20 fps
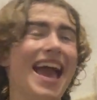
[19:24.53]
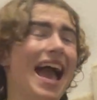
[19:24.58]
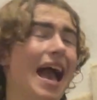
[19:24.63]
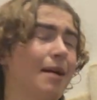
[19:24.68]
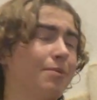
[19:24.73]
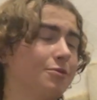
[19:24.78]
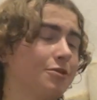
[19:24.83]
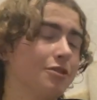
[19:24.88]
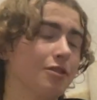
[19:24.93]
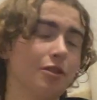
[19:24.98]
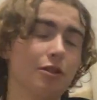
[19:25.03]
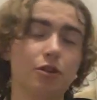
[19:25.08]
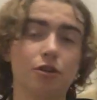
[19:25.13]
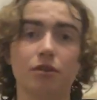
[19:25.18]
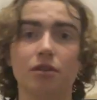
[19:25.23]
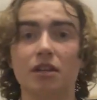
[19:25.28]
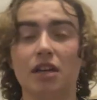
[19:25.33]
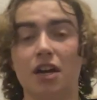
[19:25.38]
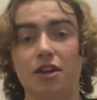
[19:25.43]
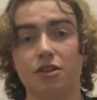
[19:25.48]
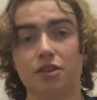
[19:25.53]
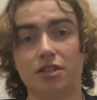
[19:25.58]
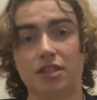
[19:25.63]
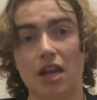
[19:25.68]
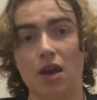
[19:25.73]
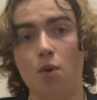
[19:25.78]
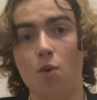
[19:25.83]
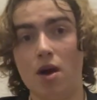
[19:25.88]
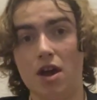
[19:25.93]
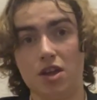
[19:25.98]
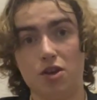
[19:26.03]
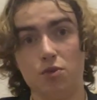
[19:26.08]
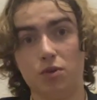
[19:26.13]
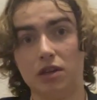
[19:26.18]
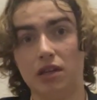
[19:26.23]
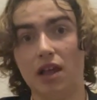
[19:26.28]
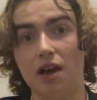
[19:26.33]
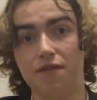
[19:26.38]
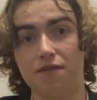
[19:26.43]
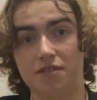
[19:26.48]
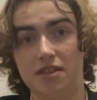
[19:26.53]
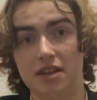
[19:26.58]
absolutely understand why you would love